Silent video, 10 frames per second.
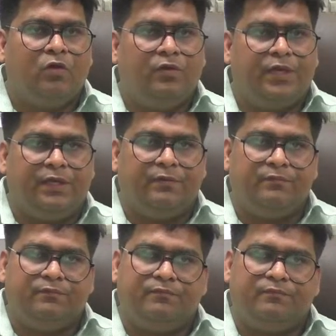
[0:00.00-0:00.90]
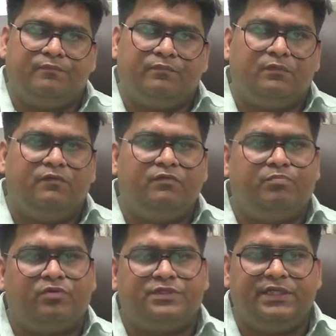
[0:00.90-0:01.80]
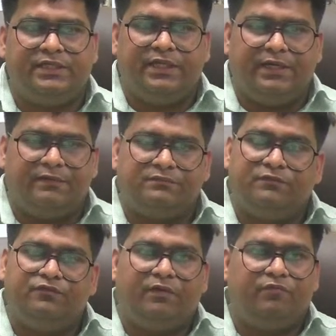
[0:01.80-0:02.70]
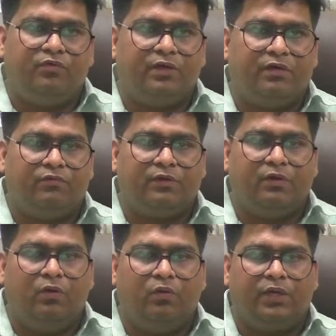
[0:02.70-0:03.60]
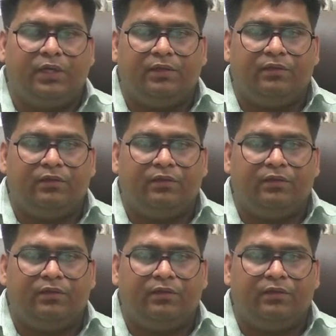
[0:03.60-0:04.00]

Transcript: okay, we will proceed then if you have no doubt. Okay,